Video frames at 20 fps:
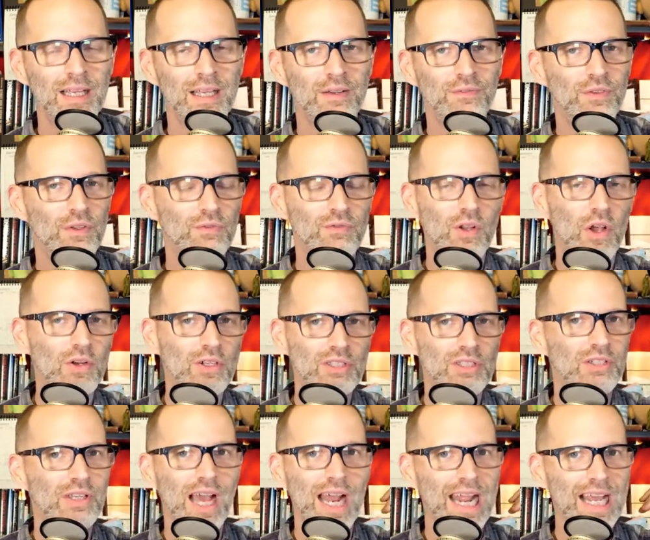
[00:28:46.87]
If you've
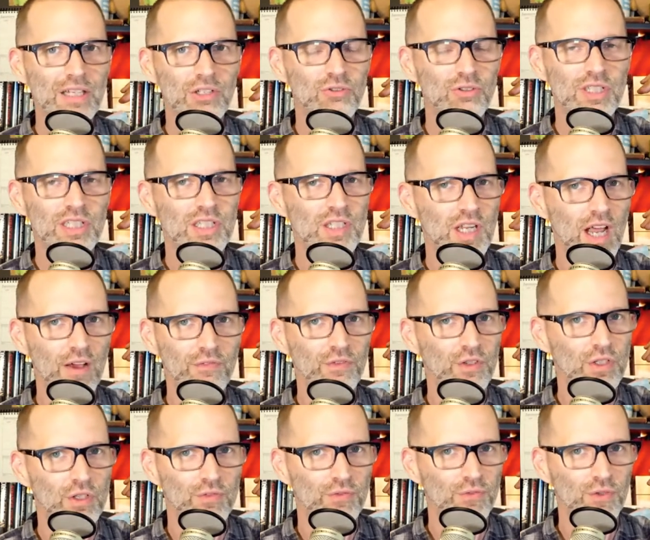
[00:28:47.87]
noticed, you got extra stuff
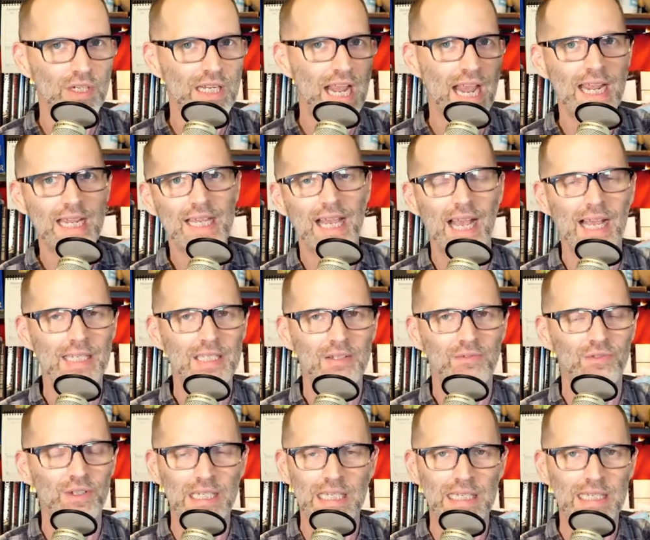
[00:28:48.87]
in your free
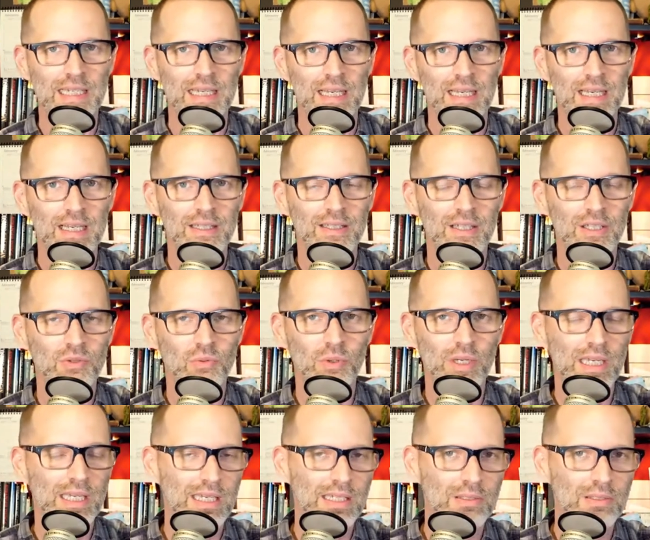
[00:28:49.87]
ACAST feed this week.